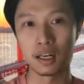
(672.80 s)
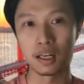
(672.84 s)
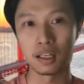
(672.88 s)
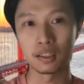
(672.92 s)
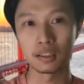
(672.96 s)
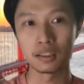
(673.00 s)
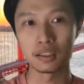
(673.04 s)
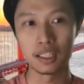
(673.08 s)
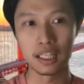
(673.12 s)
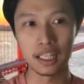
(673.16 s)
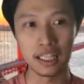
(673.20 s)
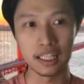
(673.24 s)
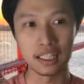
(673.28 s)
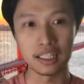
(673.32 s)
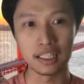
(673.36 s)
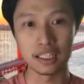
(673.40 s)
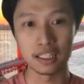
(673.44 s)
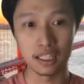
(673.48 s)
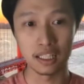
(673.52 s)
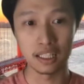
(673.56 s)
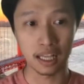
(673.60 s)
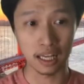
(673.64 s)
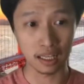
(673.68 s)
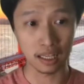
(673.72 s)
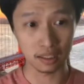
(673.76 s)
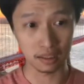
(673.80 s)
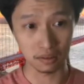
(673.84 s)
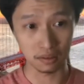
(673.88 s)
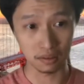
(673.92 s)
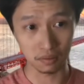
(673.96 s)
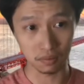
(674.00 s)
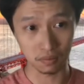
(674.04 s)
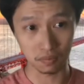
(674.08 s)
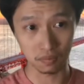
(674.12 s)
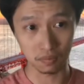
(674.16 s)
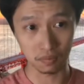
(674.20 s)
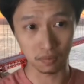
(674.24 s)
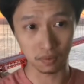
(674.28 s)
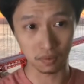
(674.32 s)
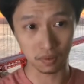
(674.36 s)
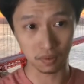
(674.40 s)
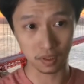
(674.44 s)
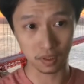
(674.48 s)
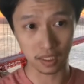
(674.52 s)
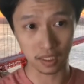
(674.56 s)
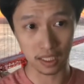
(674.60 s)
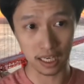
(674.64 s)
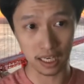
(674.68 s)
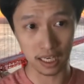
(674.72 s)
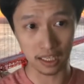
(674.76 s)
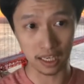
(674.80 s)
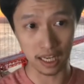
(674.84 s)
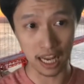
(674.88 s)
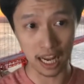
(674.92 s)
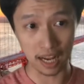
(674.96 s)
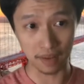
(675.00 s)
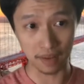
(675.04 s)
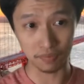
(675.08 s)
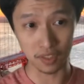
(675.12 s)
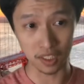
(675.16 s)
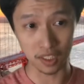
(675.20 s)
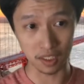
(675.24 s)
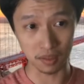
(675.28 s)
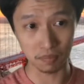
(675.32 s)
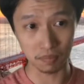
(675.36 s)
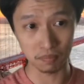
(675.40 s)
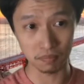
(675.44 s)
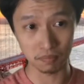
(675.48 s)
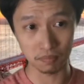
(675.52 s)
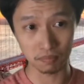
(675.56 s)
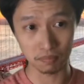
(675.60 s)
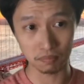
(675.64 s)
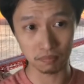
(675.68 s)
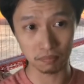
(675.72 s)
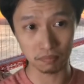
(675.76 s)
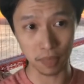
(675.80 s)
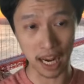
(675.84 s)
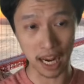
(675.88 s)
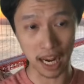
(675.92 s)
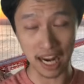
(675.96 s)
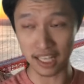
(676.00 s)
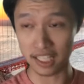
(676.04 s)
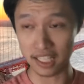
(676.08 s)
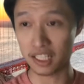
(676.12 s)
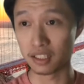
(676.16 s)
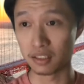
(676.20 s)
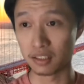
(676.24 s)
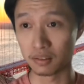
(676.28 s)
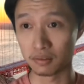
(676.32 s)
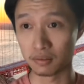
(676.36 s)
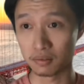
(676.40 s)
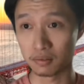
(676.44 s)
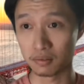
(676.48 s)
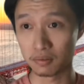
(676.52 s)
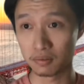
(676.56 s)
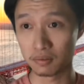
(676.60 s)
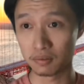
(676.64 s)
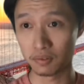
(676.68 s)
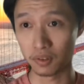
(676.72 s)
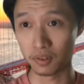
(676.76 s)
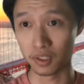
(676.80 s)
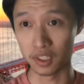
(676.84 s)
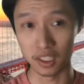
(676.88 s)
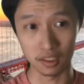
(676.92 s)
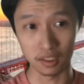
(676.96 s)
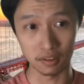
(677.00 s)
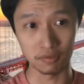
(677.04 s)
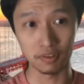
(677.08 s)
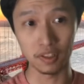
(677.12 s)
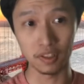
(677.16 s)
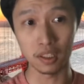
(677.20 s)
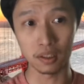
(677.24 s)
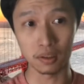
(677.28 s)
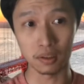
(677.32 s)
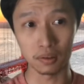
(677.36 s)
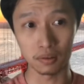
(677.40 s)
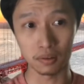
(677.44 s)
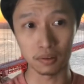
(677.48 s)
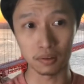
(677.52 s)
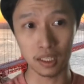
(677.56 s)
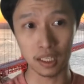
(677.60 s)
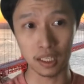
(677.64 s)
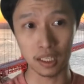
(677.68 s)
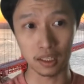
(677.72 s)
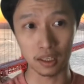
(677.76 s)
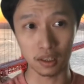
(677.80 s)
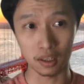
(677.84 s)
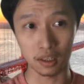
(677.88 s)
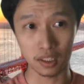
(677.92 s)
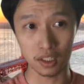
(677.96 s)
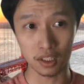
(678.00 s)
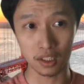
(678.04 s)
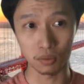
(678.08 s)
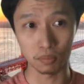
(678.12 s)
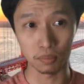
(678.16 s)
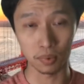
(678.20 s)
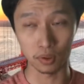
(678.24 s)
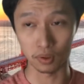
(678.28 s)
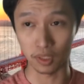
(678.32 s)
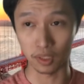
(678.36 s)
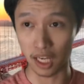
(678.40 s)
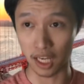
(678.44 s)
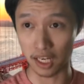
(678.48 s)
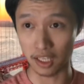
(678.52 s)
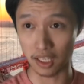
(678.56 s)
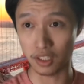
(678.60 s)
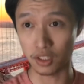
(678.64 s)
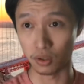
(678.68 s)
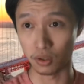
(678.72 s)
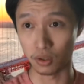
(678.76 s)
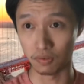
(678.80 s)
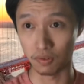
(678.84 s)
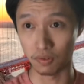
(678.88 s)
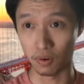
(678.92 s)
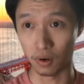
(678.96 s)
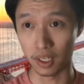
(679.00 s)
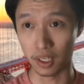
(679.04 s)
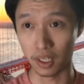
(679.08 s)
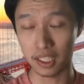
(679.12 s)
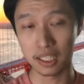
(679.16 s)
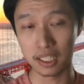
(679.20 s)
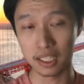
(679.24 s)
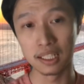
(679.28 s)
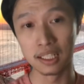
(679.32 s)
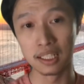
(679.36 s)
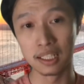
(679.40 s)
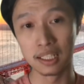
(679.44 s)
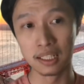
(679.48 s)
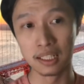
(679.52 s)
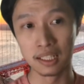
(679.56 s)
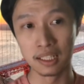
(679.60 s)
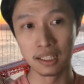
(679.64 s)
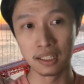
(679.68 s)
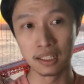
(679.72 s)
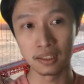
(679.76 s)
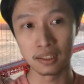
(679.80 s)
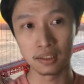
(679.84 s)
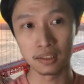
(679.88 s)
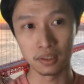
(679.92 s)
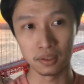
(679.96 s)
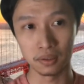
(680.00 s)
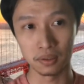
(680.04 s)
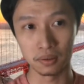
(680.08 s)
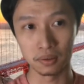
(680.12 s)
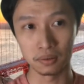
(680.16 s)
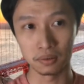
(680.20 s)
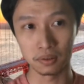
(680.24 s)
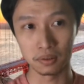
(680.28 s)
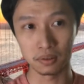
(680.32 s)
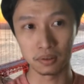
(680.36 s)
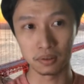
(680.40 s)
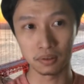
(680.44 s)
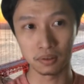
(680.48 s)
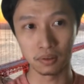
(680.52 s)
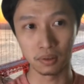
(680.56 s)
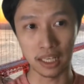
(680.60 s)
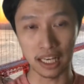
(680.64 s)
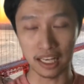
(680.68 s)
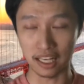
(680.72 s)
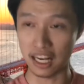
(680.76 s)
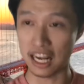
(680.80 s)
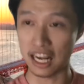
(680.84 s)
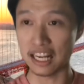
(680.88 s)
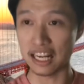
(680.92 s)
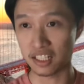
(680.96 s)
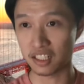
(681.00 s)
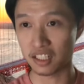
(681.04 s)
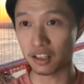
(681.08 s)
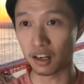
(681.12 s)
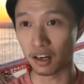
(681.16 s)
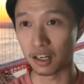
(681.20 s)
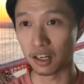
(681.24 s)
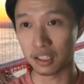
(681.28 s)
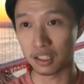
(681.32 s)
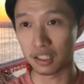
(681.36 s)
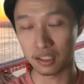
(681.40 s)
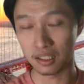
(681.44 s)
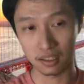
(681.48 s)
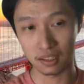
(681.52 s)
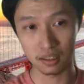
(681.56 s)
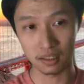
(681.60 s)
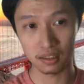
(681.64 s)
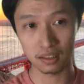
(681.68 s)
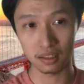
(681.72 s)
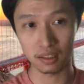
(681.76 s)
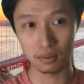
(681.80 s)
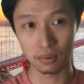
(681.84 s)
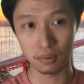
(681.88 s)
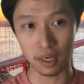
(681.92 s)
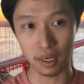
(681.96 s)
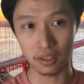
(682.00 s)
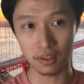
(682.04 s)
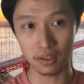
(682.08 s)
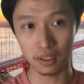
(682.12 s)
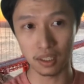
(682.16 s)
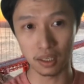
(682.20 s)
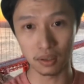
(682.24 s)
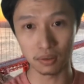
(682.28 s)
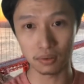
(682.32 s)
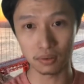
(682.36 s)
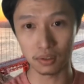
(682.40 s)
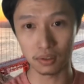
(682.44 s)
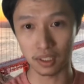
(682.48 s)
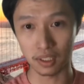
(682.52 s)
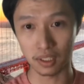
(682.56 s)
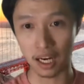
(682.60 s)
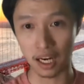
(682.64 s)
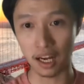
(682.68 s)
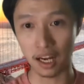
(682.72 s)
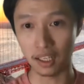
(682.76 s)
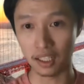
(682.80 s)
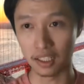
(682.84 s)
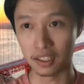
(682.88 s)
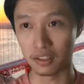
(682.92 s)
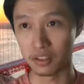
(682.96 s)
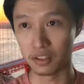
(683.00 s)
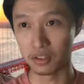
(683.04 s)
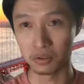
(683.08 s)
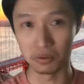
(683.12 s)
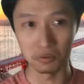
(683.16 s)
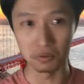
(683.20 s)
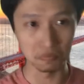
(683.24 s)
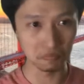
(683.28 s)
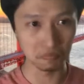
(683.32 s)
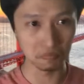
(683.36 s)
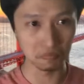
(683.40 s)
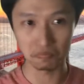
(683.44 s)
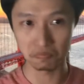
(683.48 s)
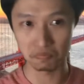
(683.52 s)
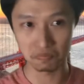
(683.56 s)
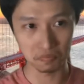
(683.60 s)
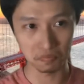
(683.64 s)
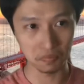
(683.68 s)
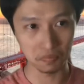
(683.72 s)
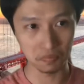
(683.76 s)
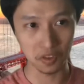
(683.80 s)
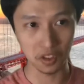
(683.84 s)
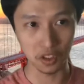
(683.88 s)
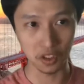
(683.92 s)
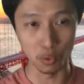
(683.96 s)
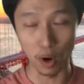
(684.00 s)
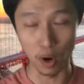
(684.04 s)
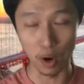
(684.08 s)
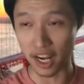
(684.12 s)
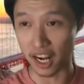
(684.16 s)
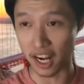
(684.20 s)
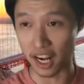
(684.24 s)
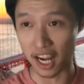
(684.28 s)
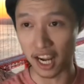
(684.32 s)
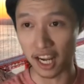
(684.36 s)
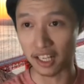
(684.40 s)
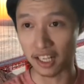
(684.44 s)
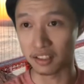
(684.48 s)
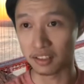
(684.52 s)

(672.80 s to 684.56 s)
kids that kind of have this passion for this field and also potential for it to get a head start. So when you go to college, you way ahead